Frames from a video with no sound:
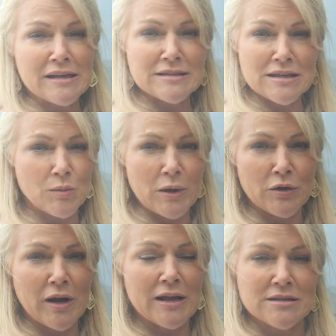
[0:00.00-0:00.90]
easy to
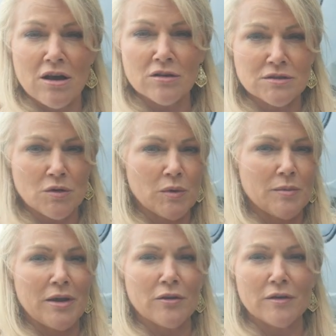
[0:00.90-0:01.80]
winterize. Also,
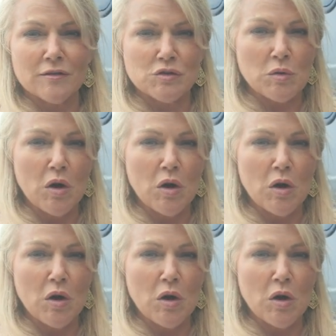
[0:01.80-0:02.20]
Winnebago gives you